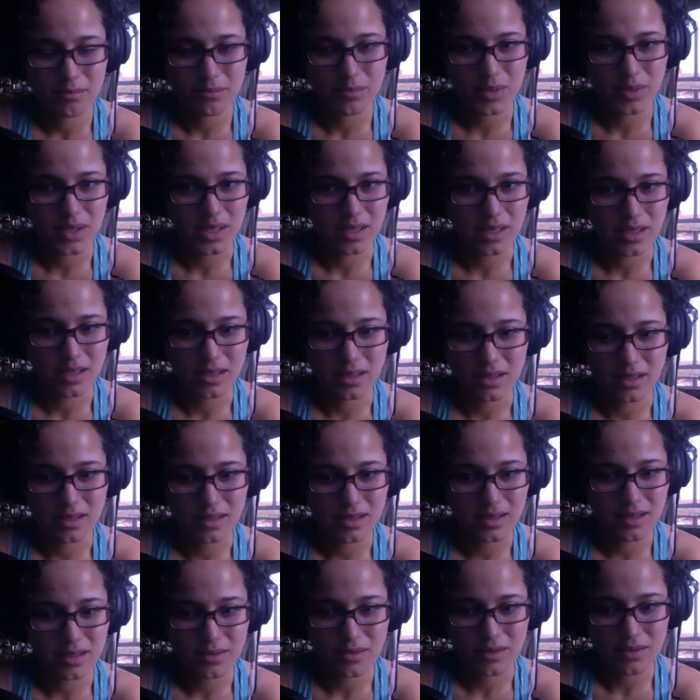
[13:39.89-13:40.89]

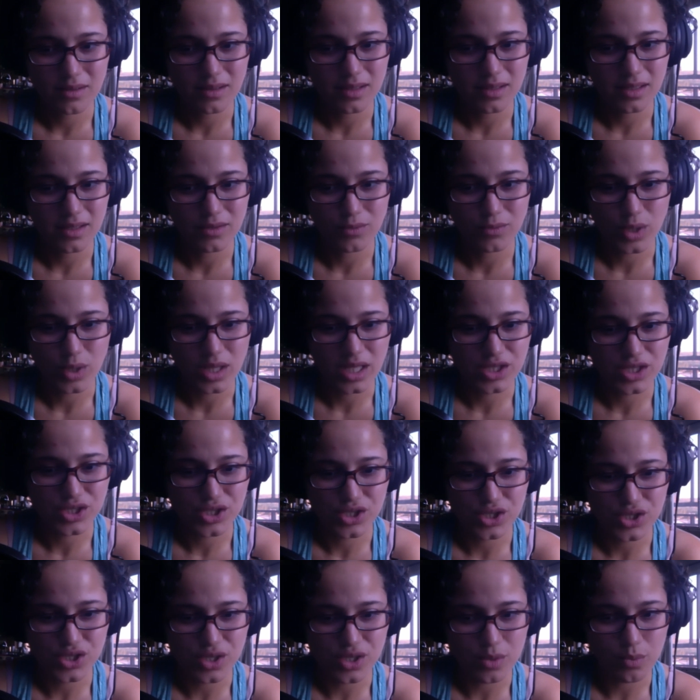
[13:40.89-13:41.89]
being in
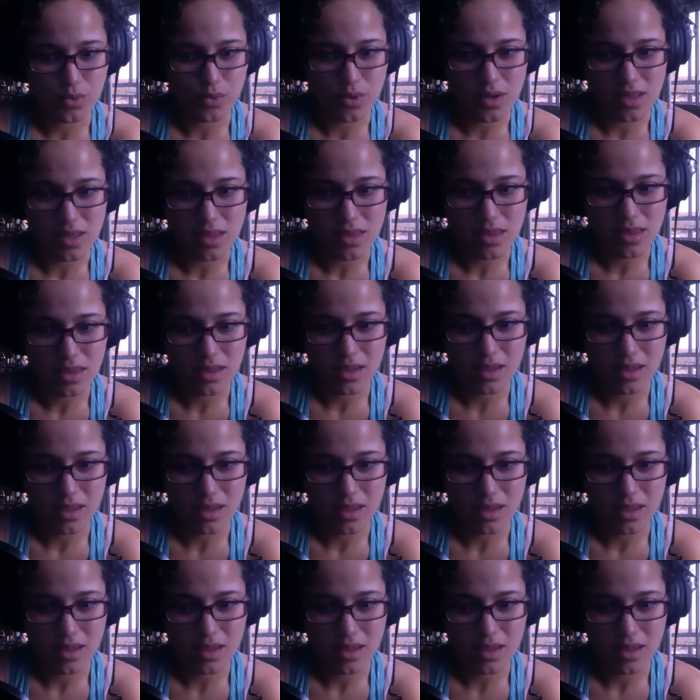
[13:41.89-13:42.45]
relationship with.